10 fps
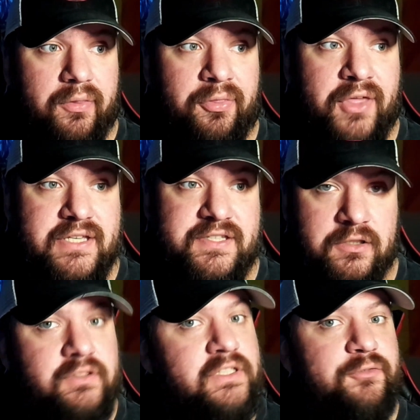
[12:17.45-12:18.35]
They
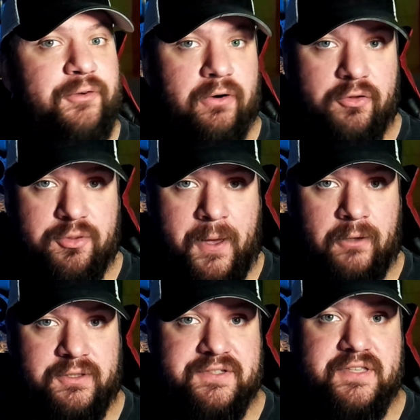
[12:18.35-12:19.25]
still need to figure out the
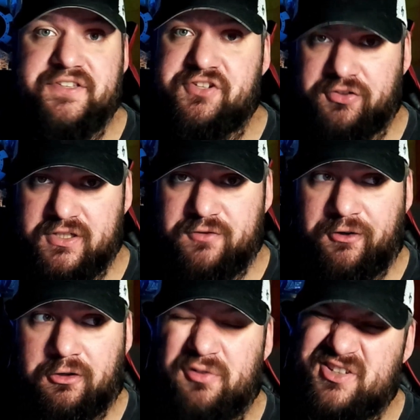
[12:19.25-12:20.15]
penalties. They still need to
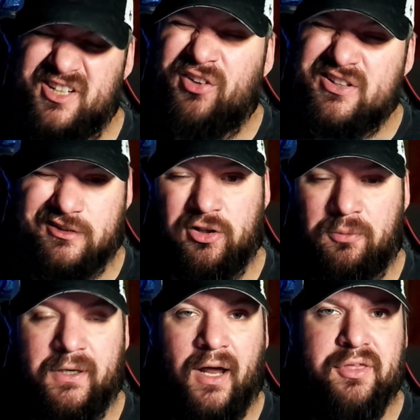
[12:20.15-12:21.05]
figure out the defense a little
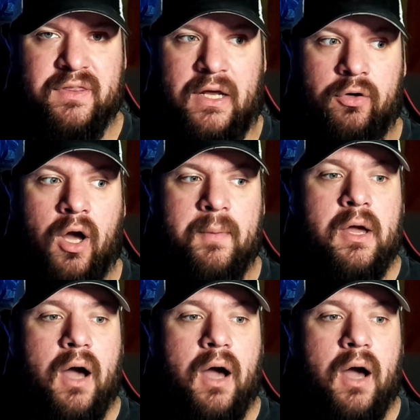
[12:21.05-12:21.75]
bit. I think that'll come.